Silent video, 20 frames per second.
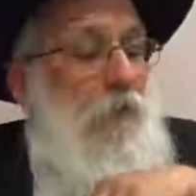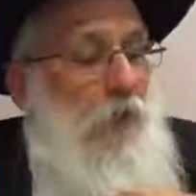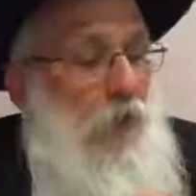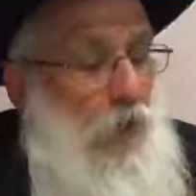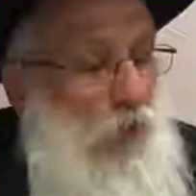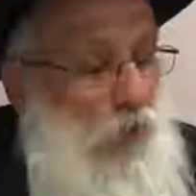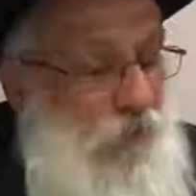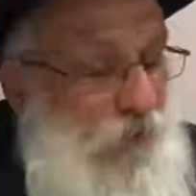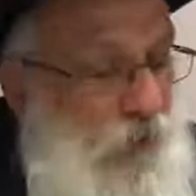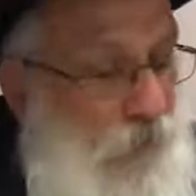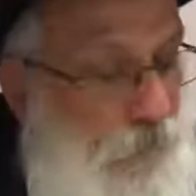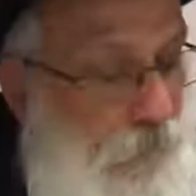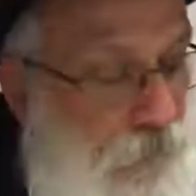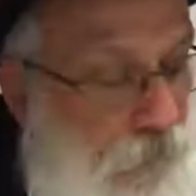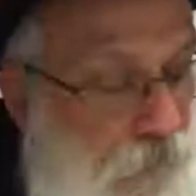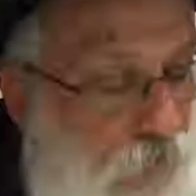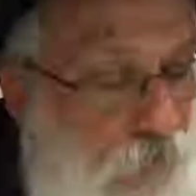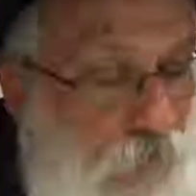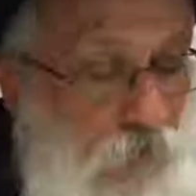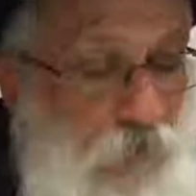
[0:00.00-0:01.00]
Okay.
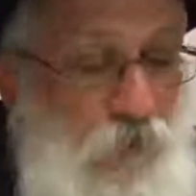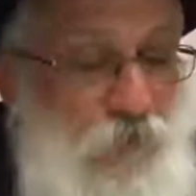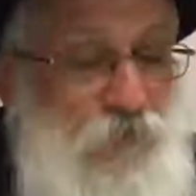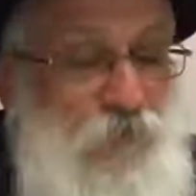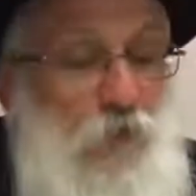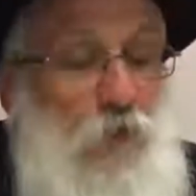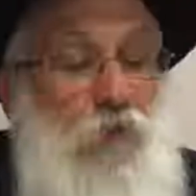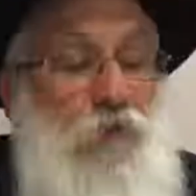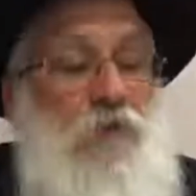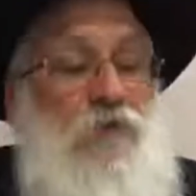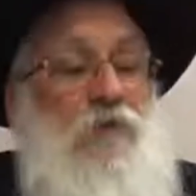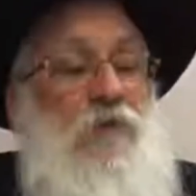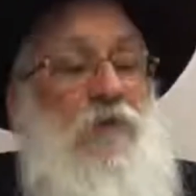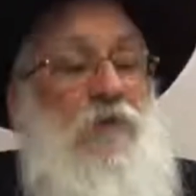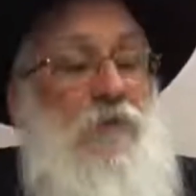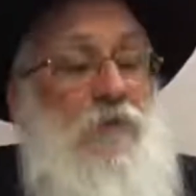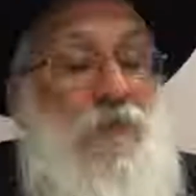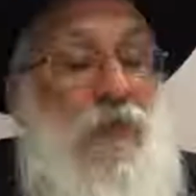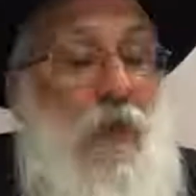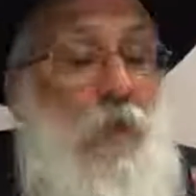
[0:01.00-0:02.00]
So,
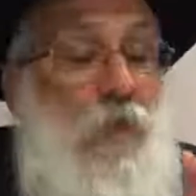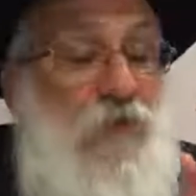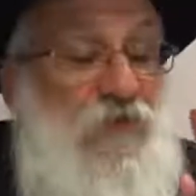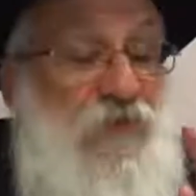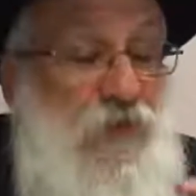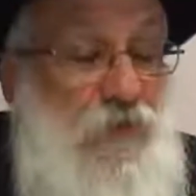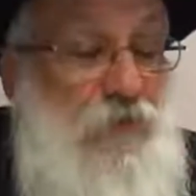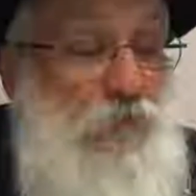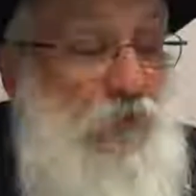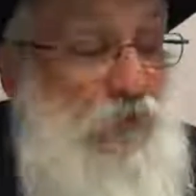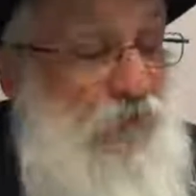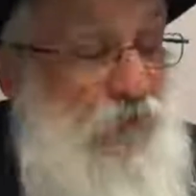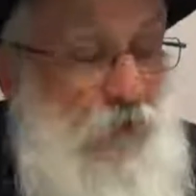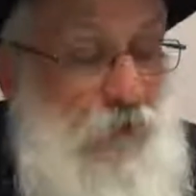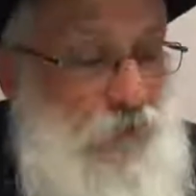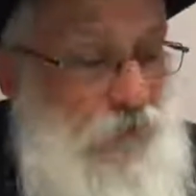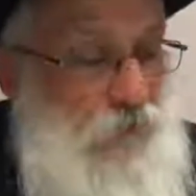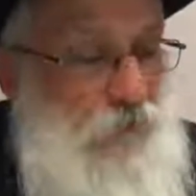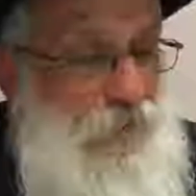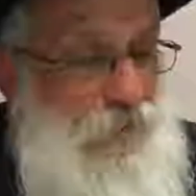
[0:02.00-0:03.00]
now what's interesting,
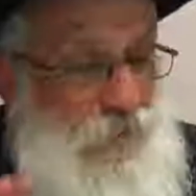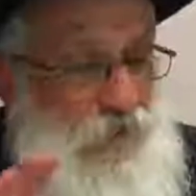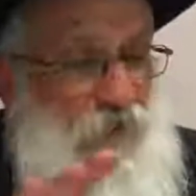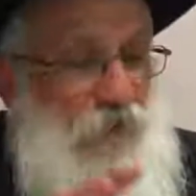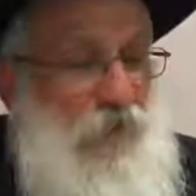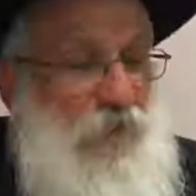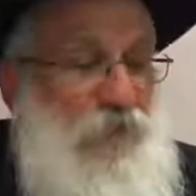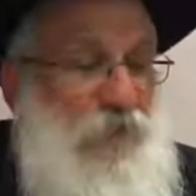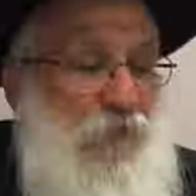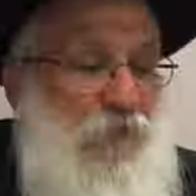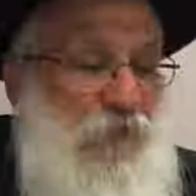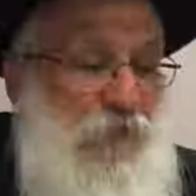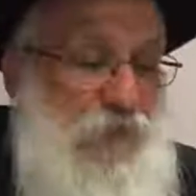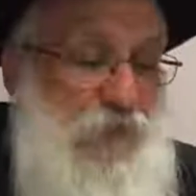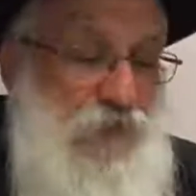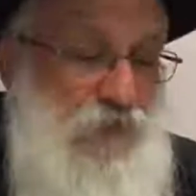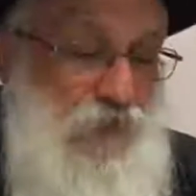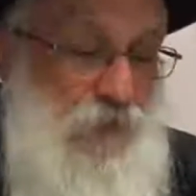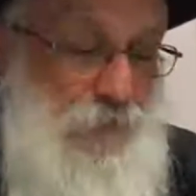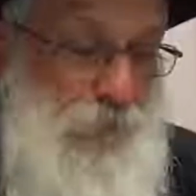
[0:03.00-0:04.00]
okay, let's first
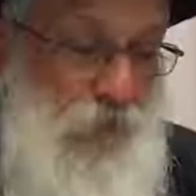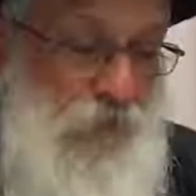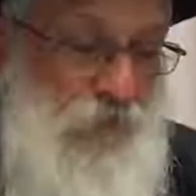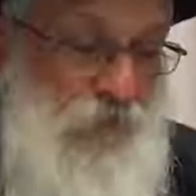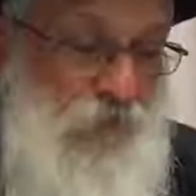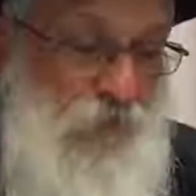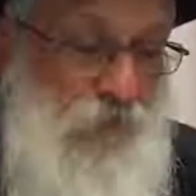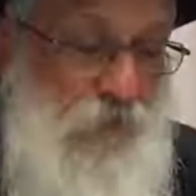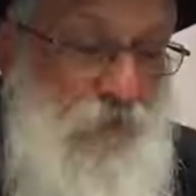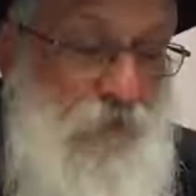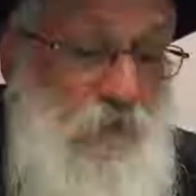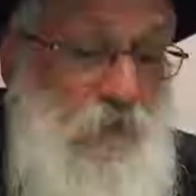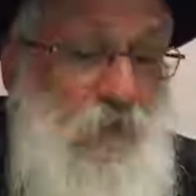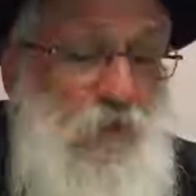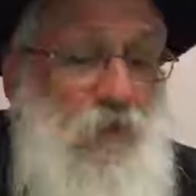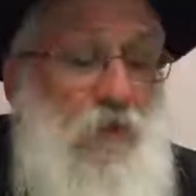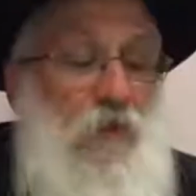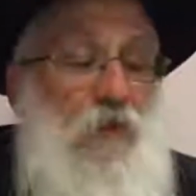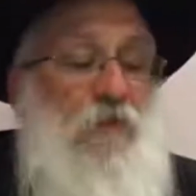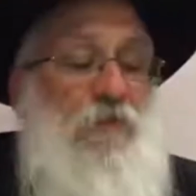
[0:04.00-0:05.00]
finish the pasuk.
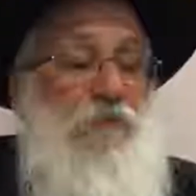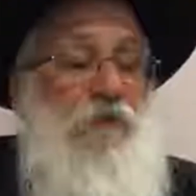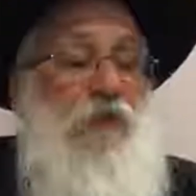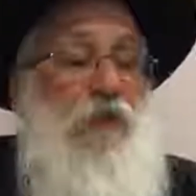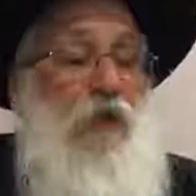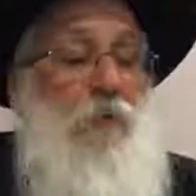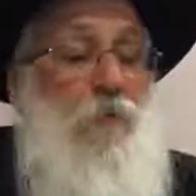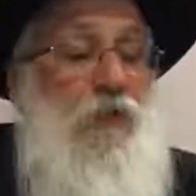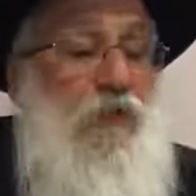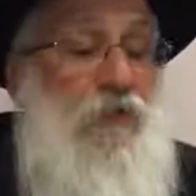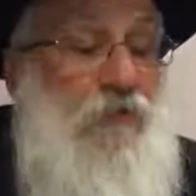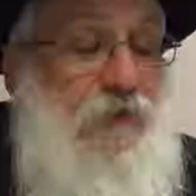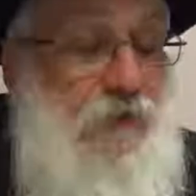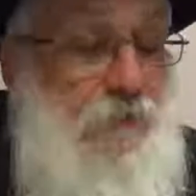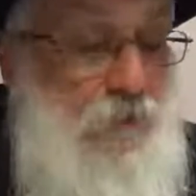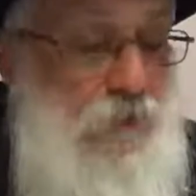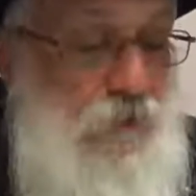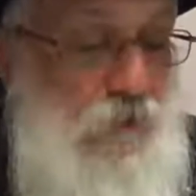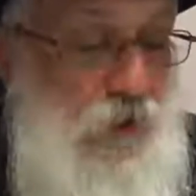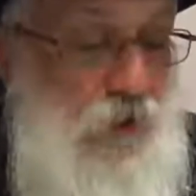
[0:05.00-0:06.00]

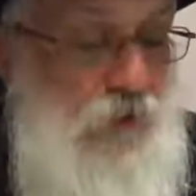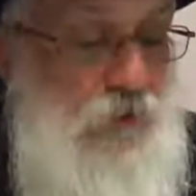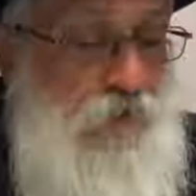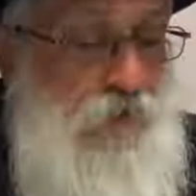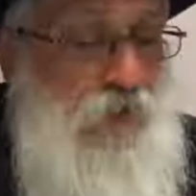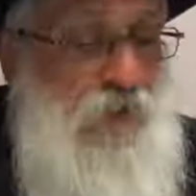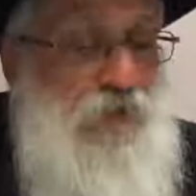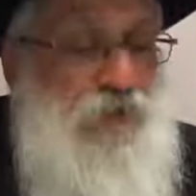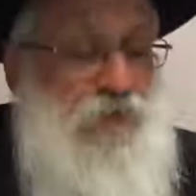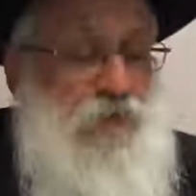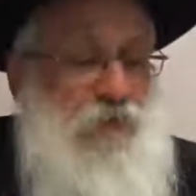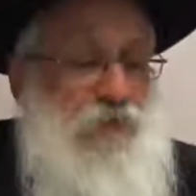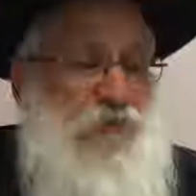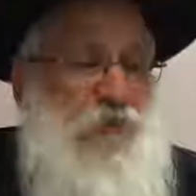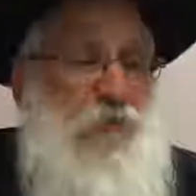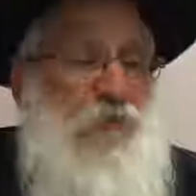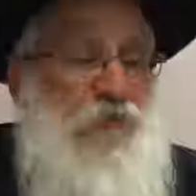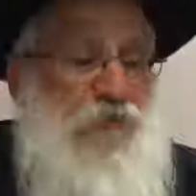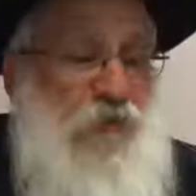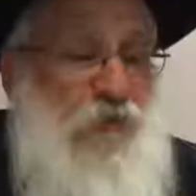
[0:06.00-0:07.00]

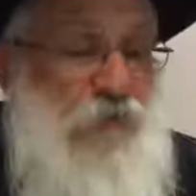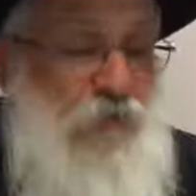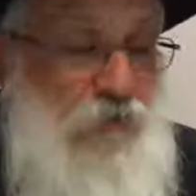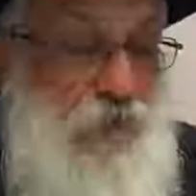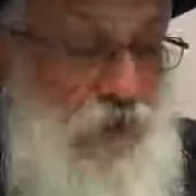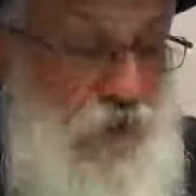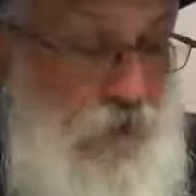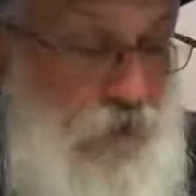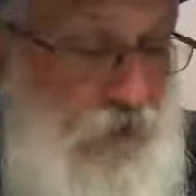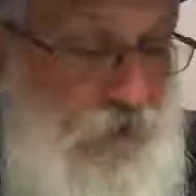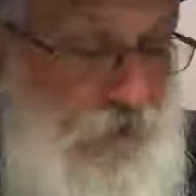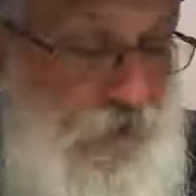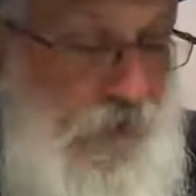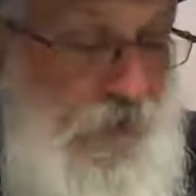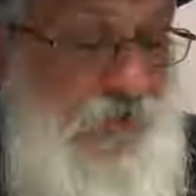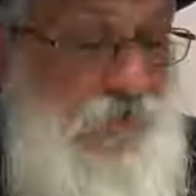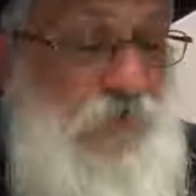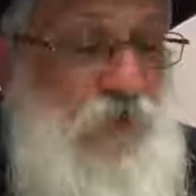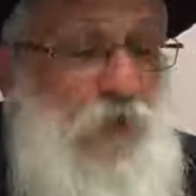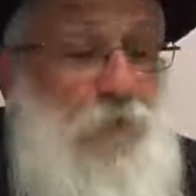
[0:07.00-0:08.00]
Hashem said to Noach,
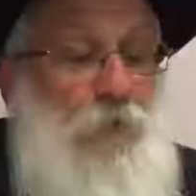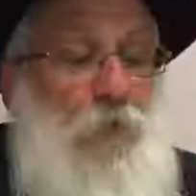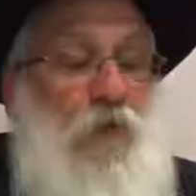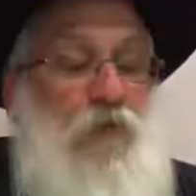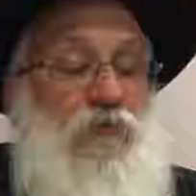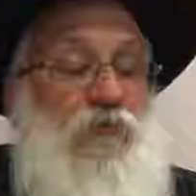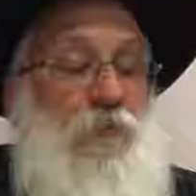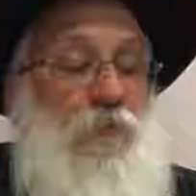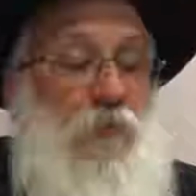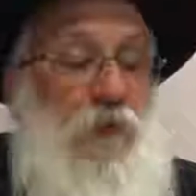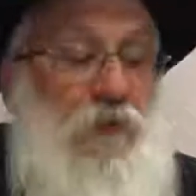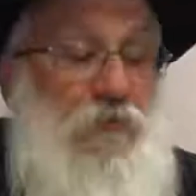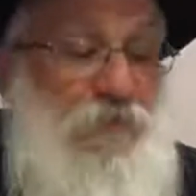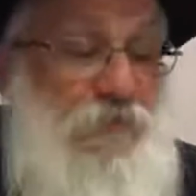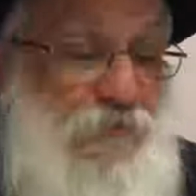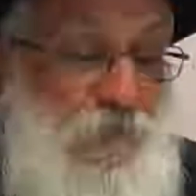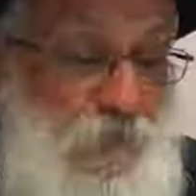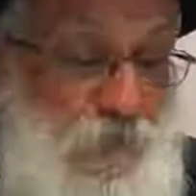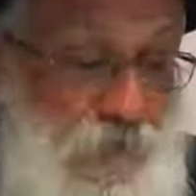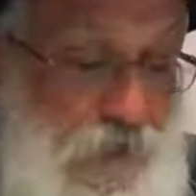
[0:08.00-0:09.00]
Kate Kobasa
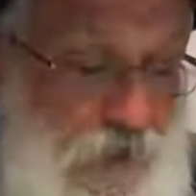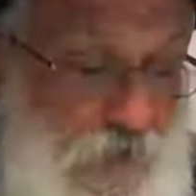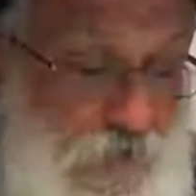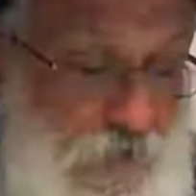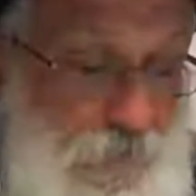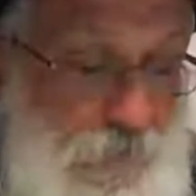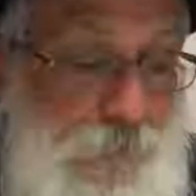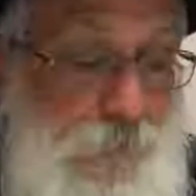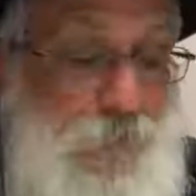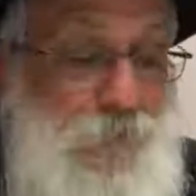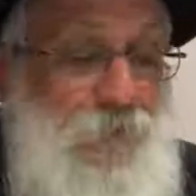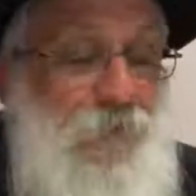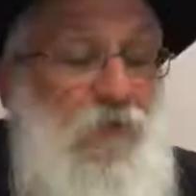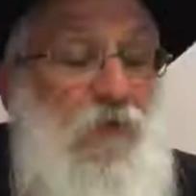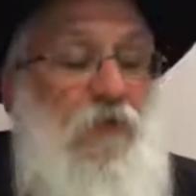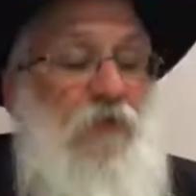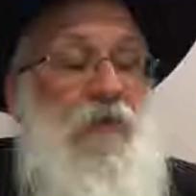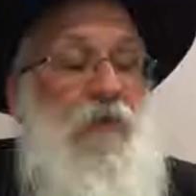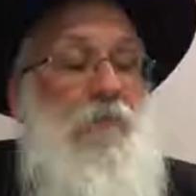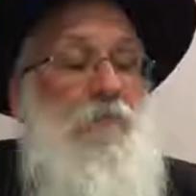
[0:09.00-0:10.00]
Balafanai,
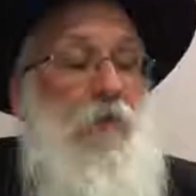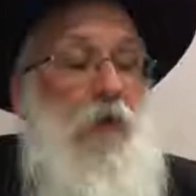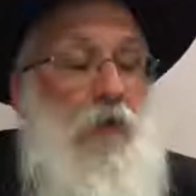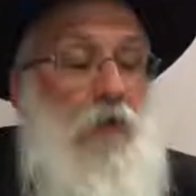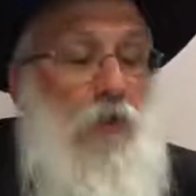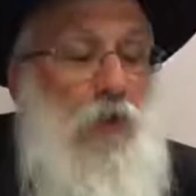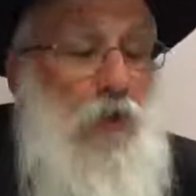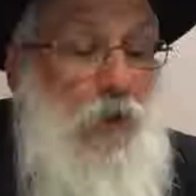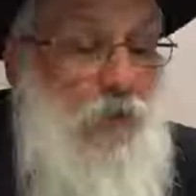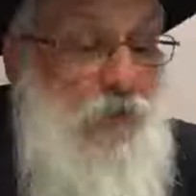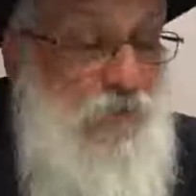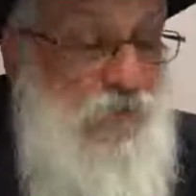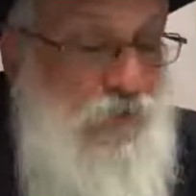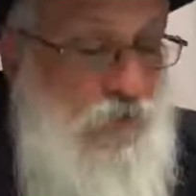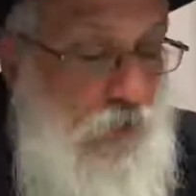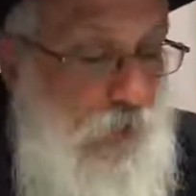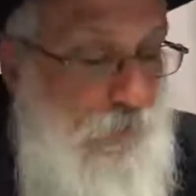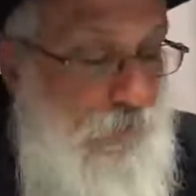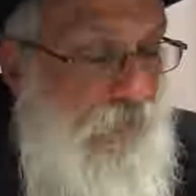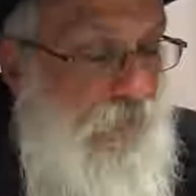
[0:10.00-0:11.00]
Kimala Aris
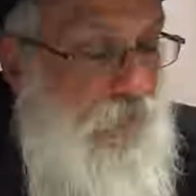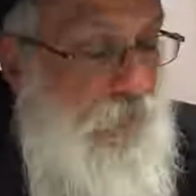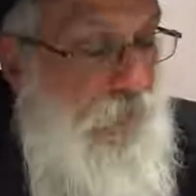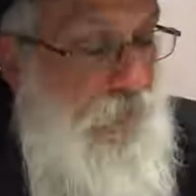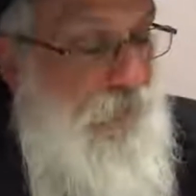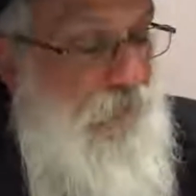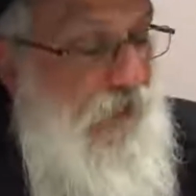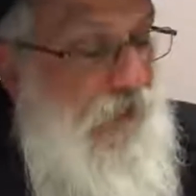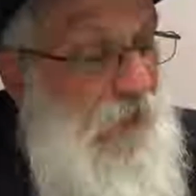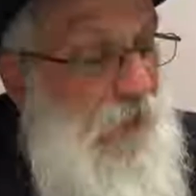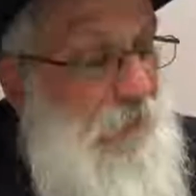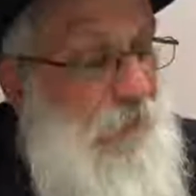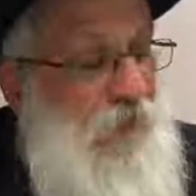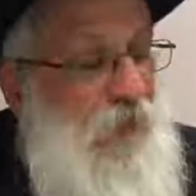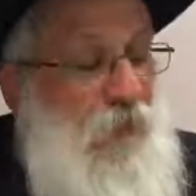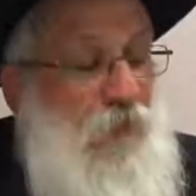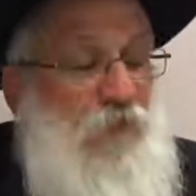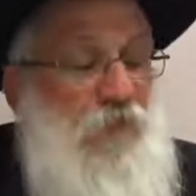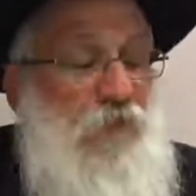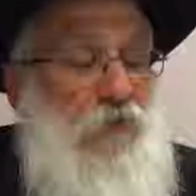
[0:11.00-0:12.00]
Chamis Mepneam,
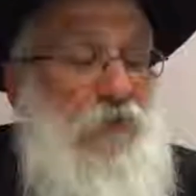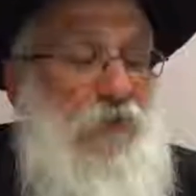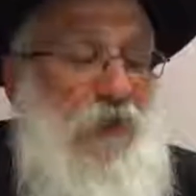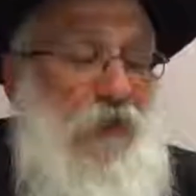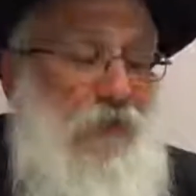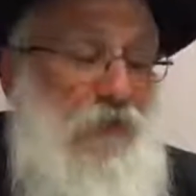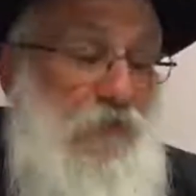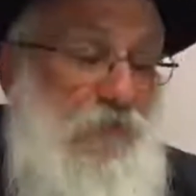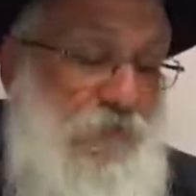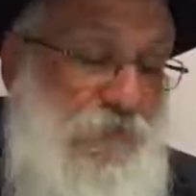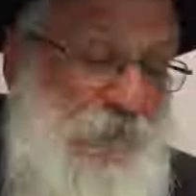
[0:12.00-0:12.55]
because they're, again, they're